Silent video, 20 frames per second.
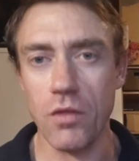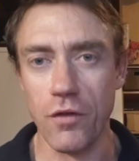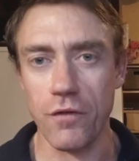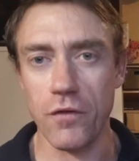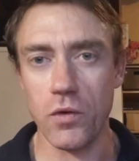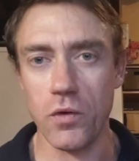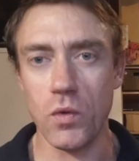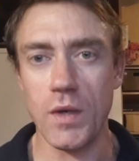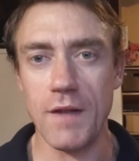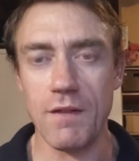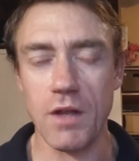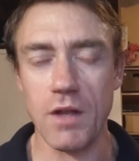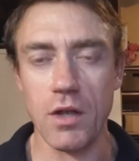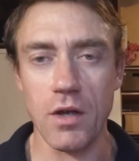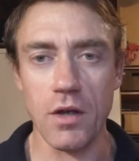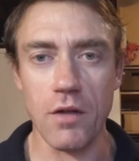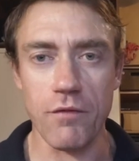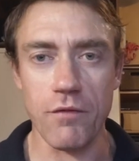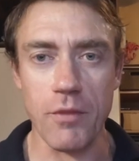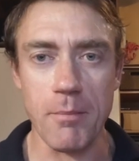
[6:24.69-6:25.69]
the food in the
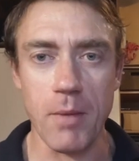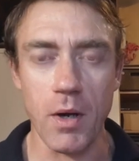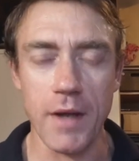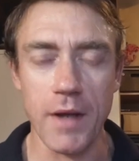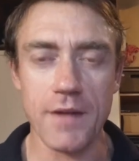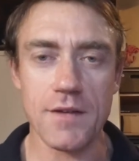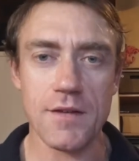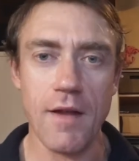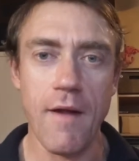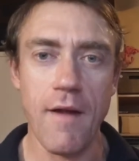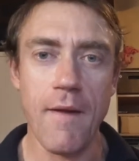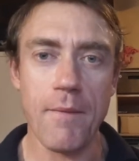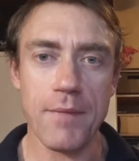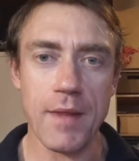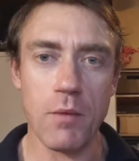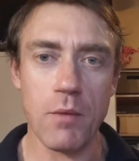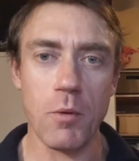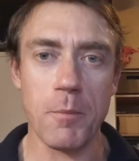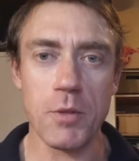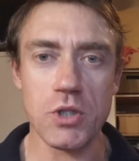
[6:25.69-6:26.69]
gut of the mice,
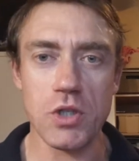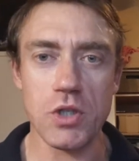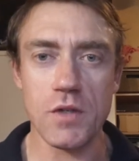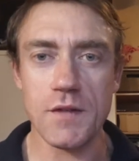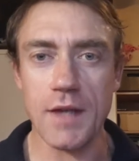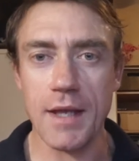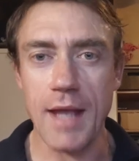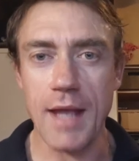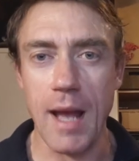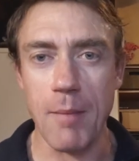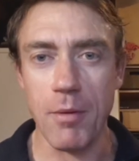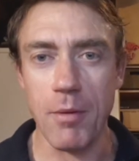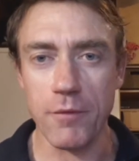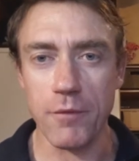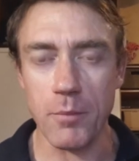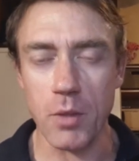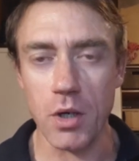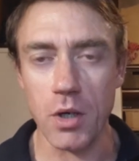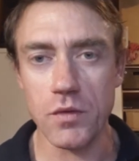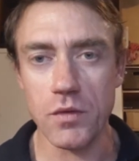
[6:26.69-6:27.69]
they were producing GABA
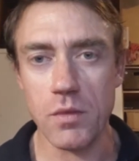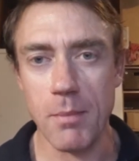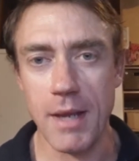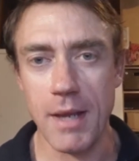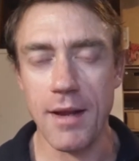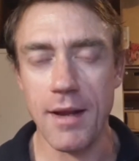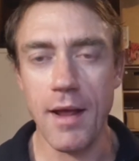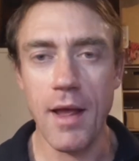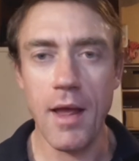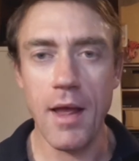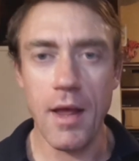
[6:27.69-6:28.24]
from glutamate,